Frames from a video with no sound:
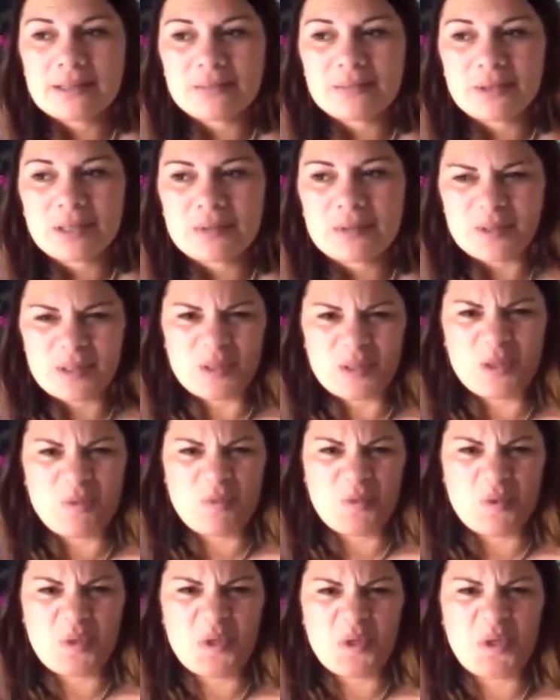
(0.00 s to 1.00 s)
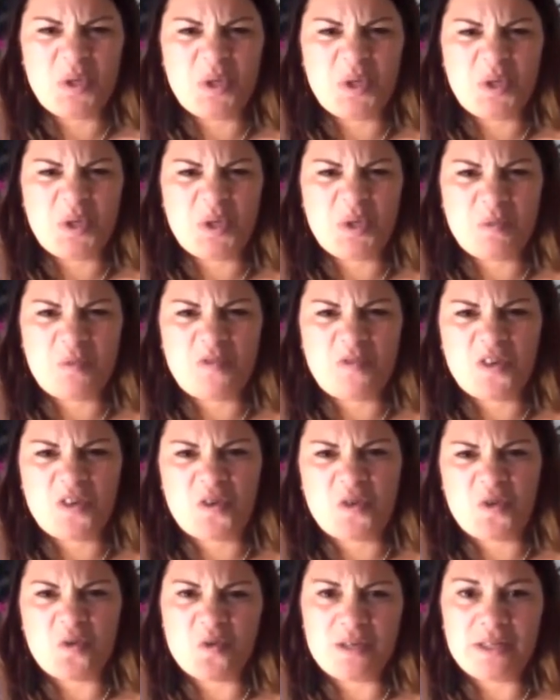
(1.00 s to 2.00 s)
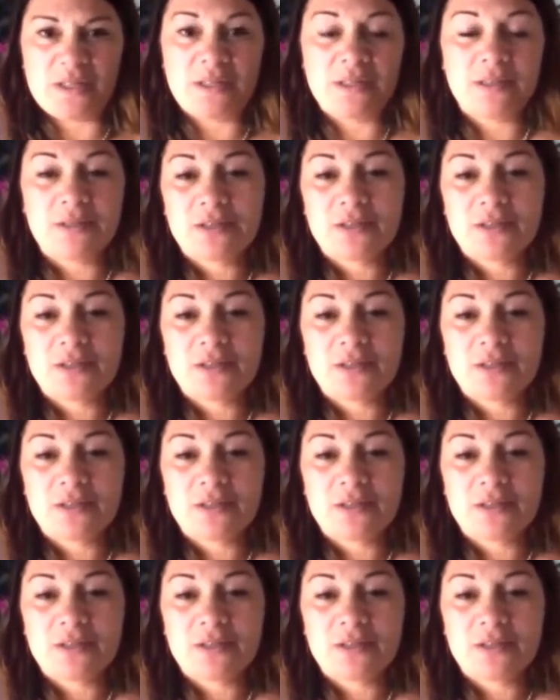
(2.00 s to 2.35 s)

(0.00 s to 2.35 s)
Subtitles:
sometimes we just resist and super annoyed.